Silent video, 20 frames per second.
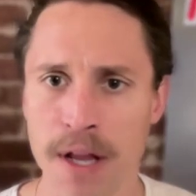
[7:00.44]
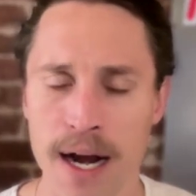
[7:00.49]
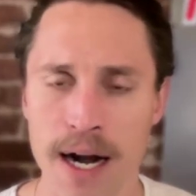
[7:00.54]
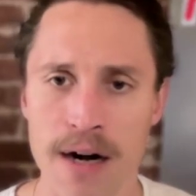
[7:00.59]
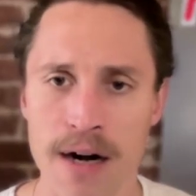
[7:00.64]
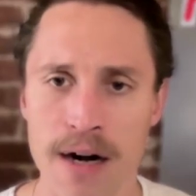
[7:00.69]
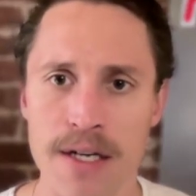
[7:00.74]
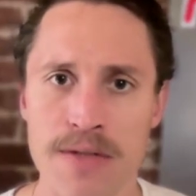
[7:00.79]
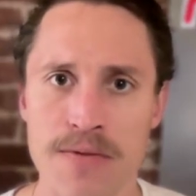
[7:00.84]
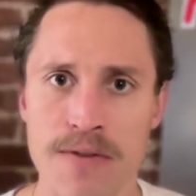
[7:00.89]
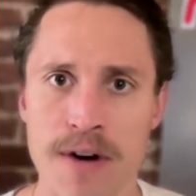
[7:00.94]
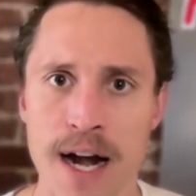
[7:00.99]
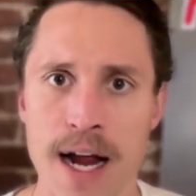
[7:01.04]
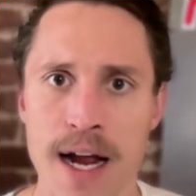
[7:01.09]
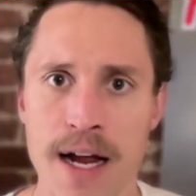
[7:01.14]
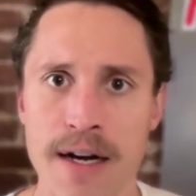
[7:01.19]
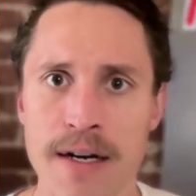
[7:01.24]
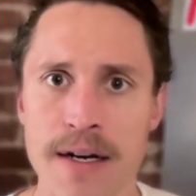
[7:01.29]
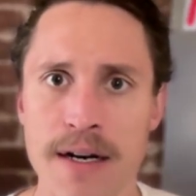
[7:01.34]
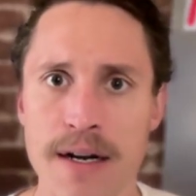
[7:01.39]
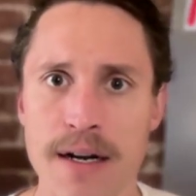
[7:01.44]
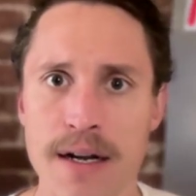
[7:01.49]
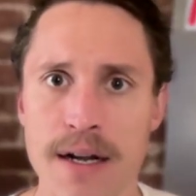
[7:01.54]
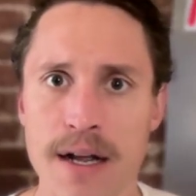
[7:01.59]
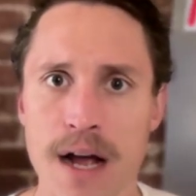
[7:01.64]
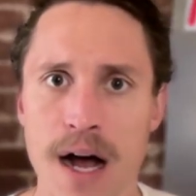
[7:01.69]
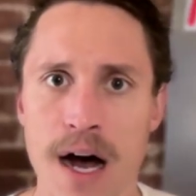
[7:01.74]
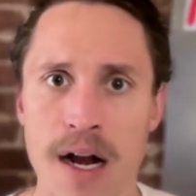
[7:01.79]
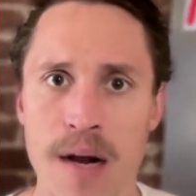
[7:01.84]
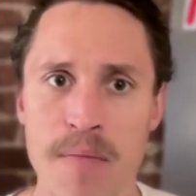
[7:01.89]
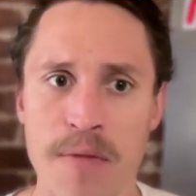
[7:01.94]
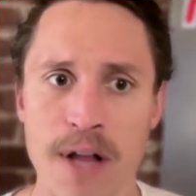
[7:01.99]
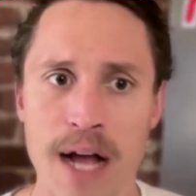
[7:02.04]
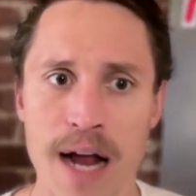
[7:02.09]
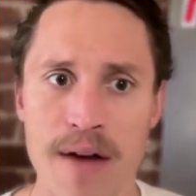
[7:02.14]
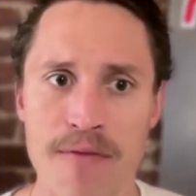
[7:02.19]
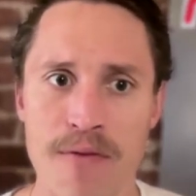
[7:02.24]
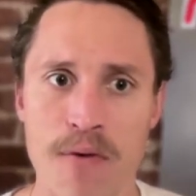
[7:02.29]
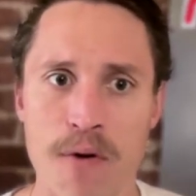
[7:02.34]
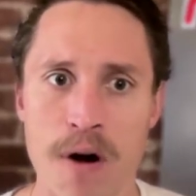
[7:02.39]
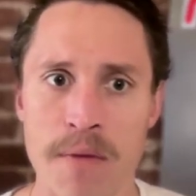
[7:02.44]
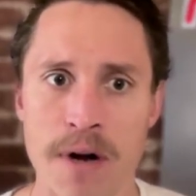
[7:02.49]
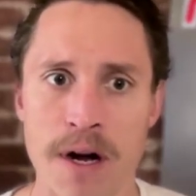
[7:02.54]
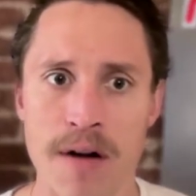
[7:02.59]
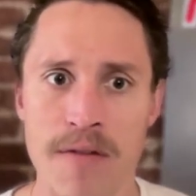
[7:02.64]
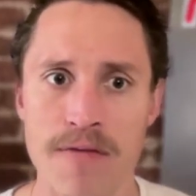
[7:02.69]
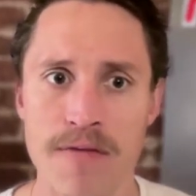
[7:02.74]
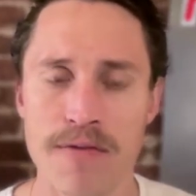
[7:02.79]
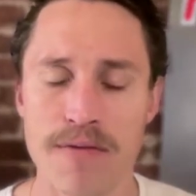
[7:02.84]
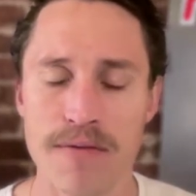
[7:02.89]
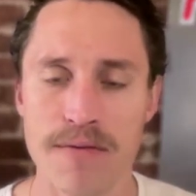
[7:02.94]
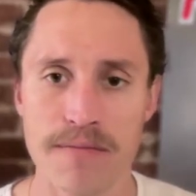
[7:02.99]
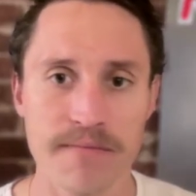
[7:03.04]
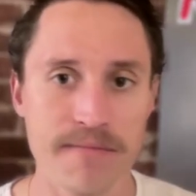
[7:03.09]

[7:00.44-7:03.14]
Harris ran on a platform of